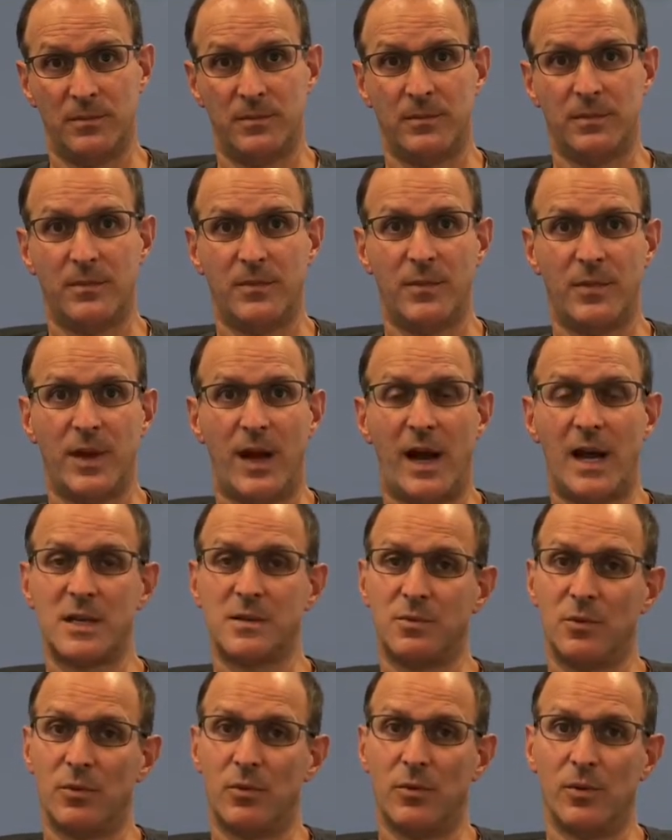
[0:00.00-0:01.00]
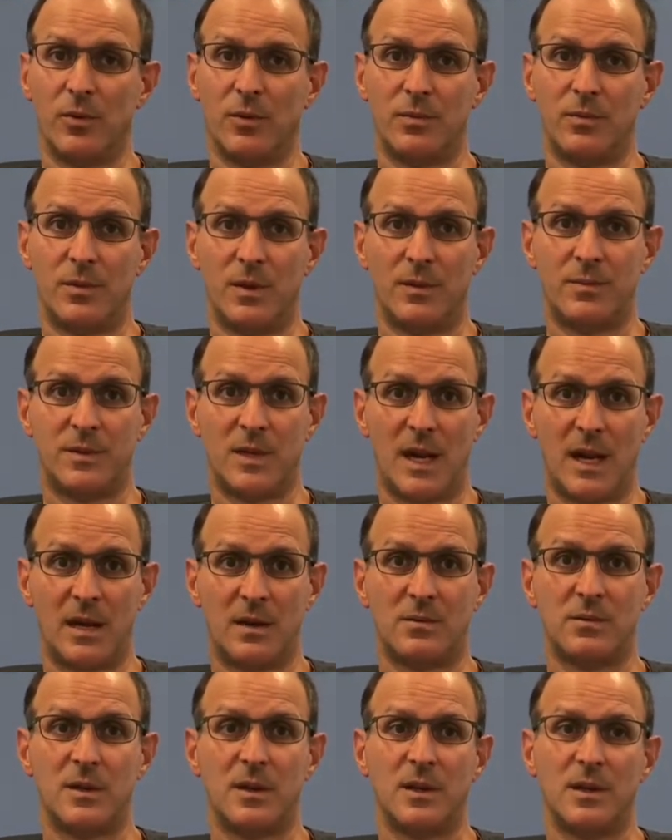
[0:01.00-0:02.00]
the hospital will obtain
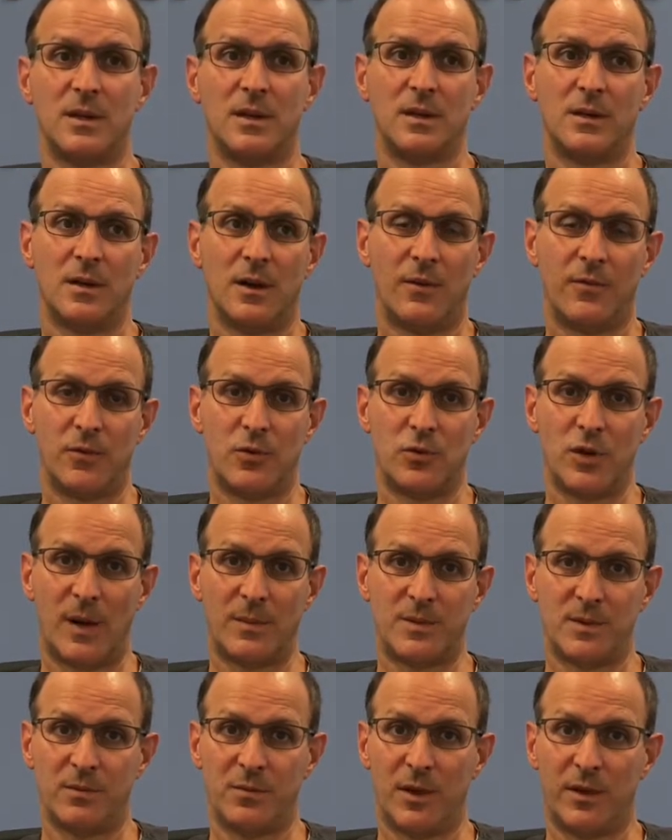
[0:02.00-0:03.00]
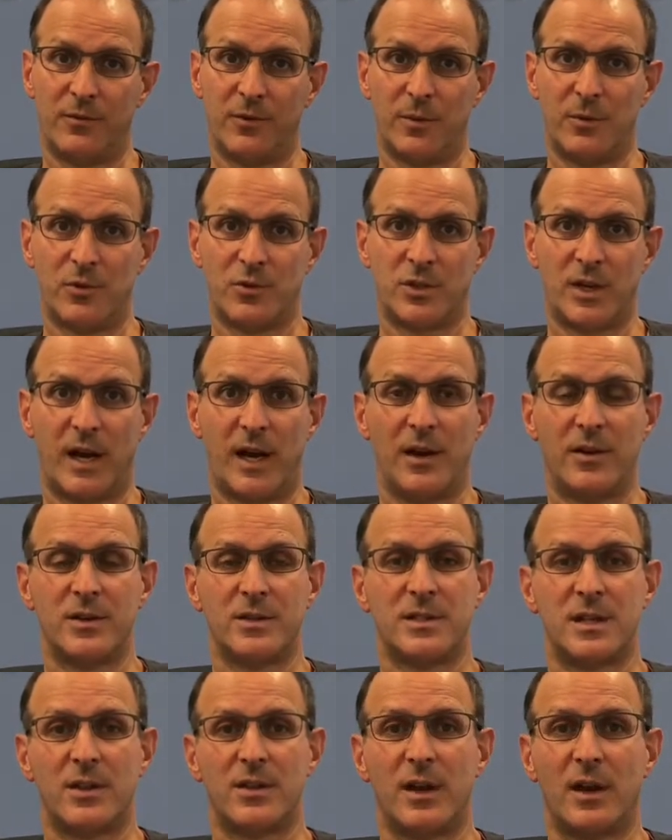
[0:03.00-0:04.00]
a few drops of blood from your child and send
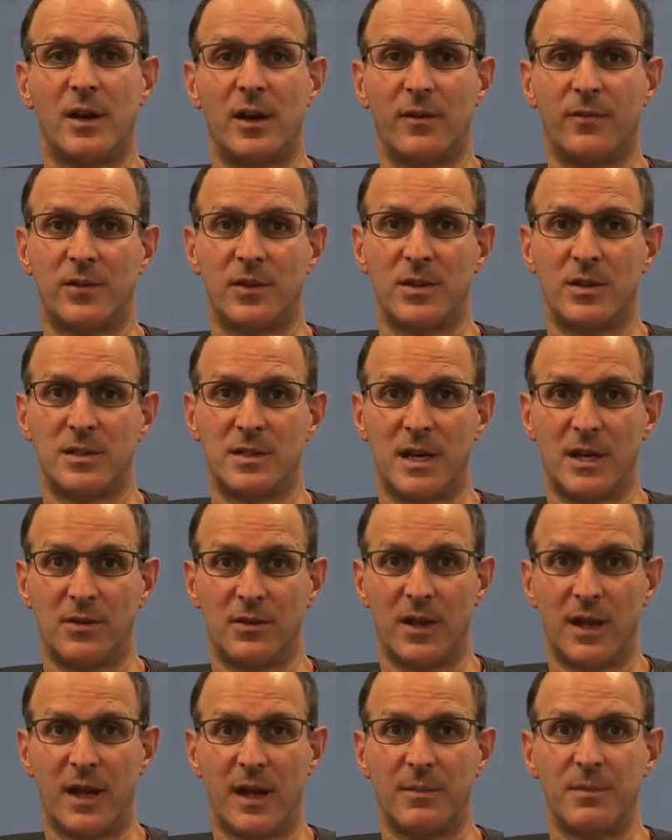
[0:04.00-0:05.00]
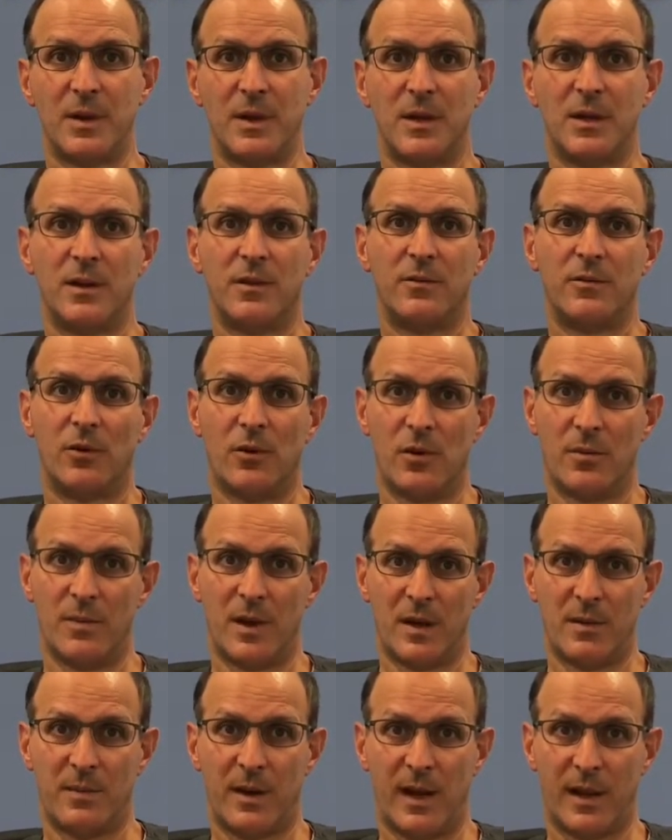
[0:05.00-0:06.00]
that off to the state lab for a
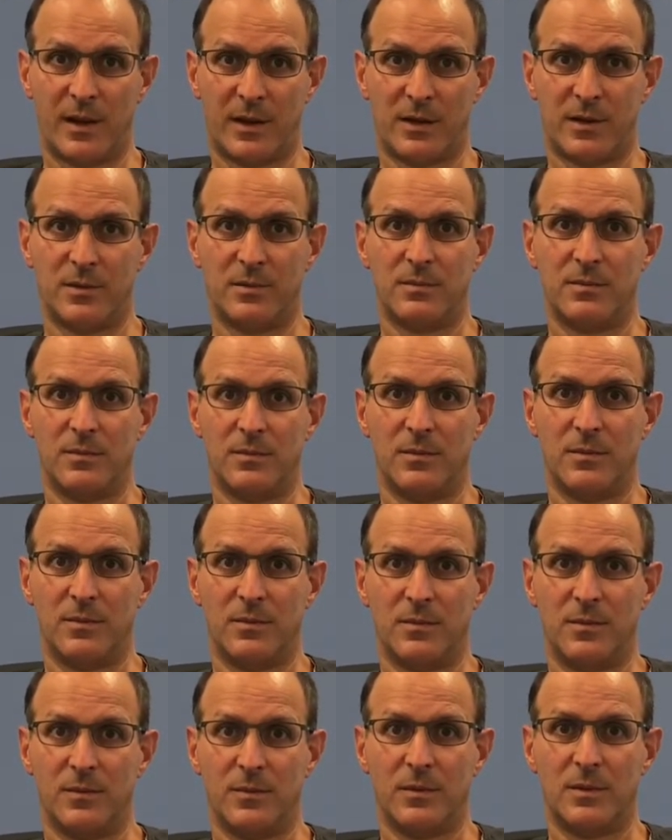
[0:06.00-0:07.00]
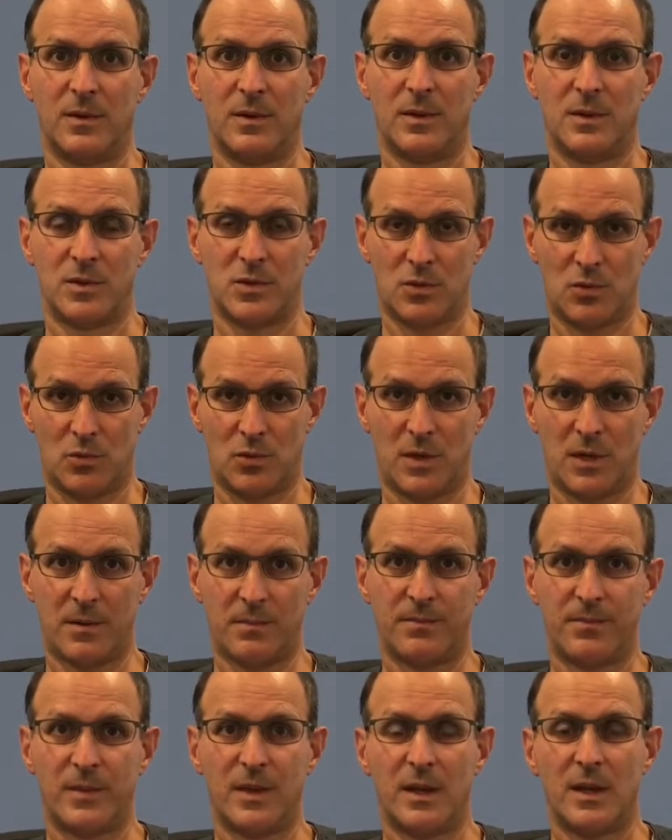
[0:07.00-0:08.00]
metabolic screen.
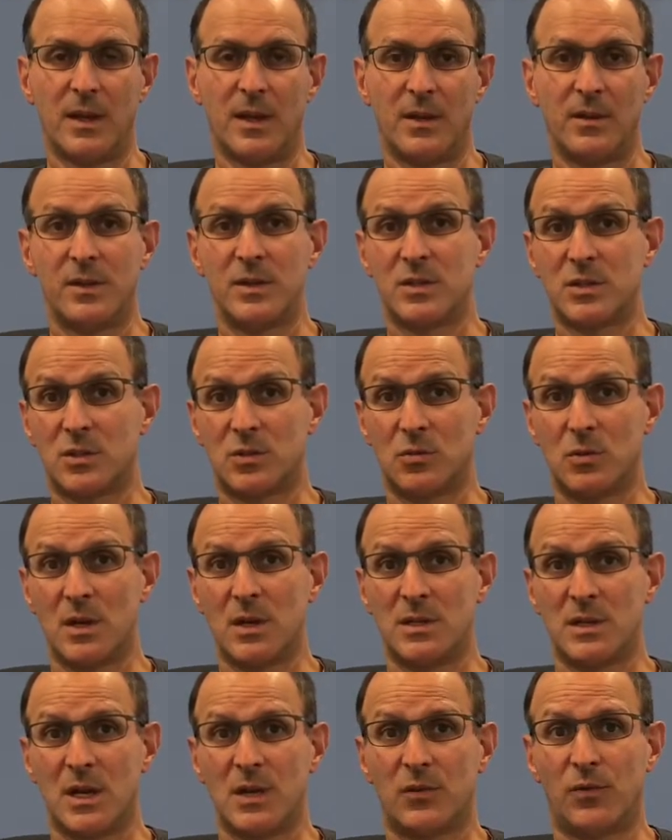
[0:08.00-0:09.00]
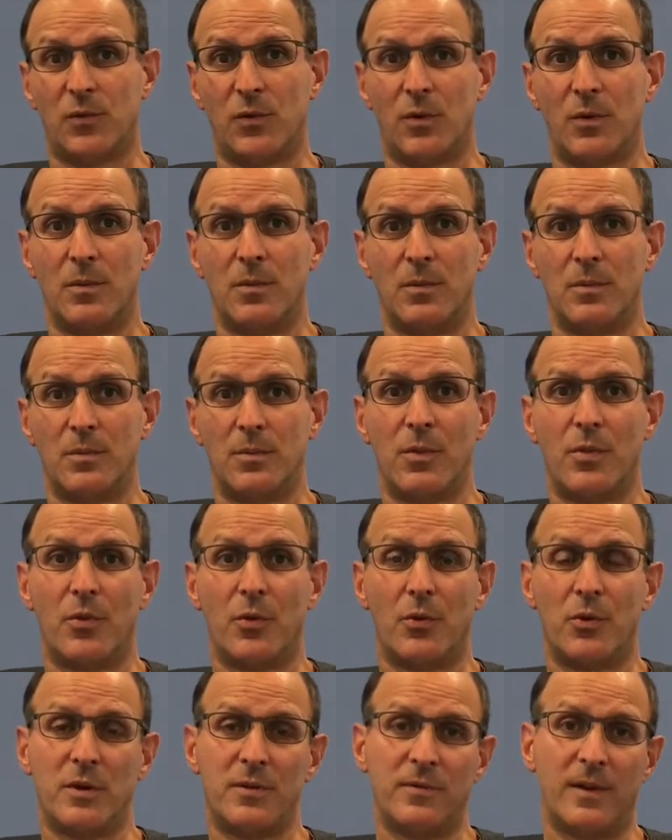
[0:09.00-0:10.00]
This screen tests for
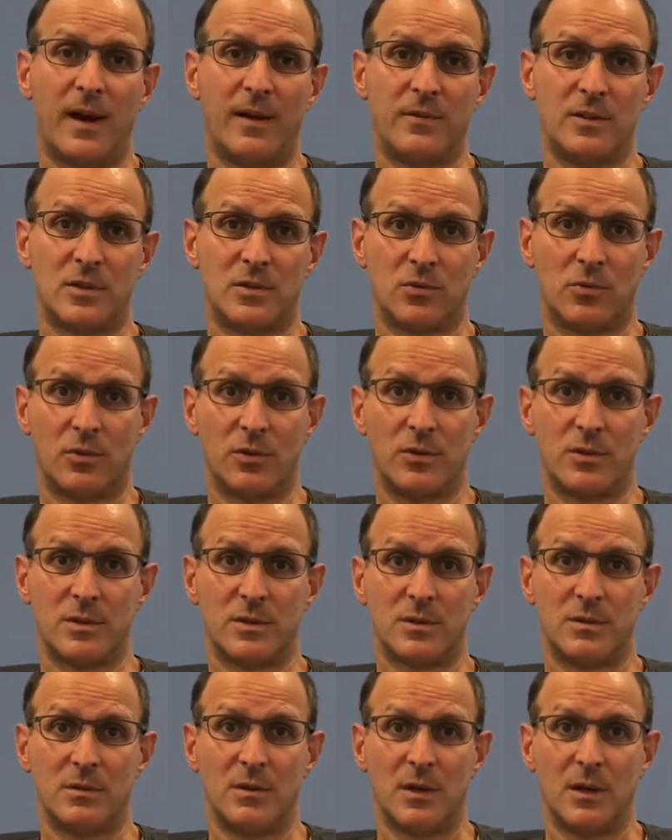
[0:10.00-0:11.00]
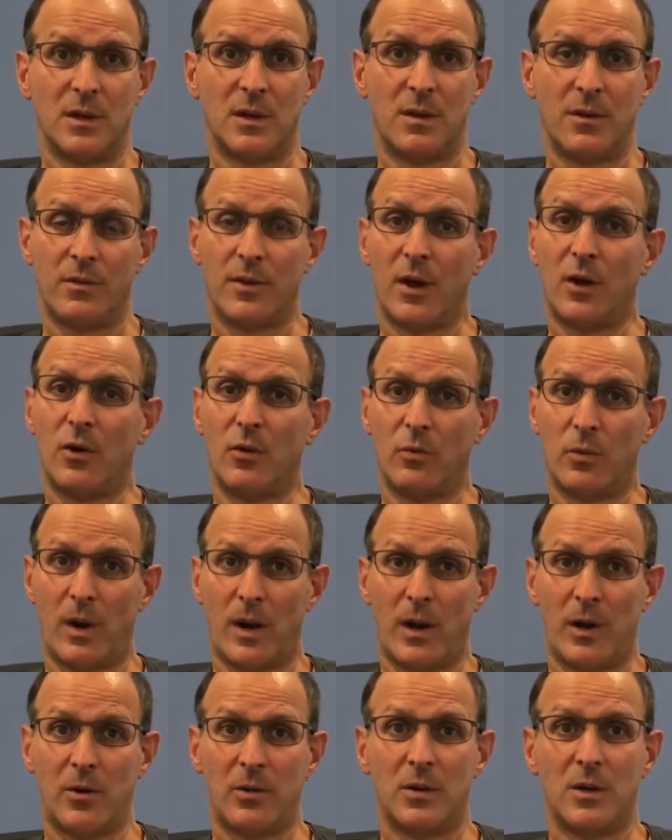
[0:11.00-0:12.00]
35 disorders that are
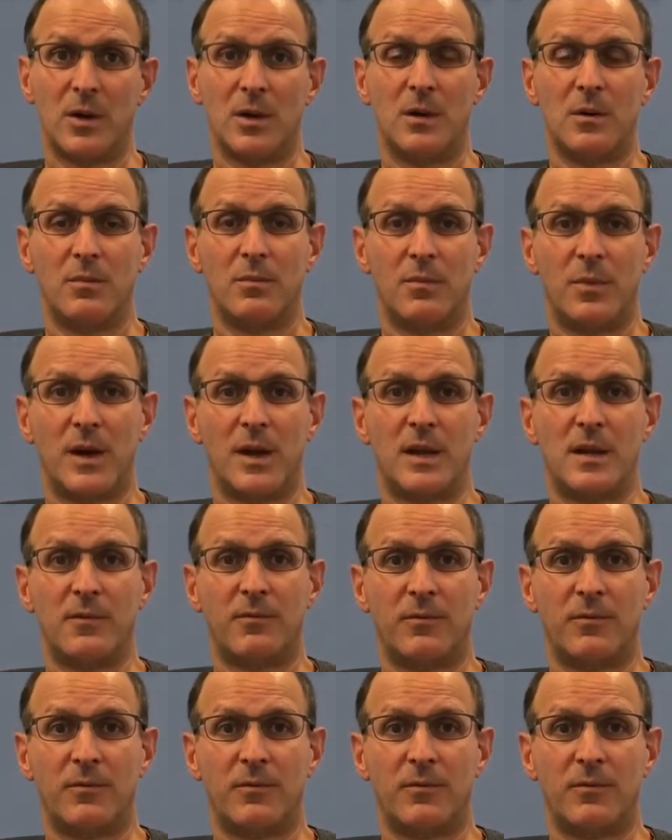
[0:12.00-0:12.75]
rare, but if we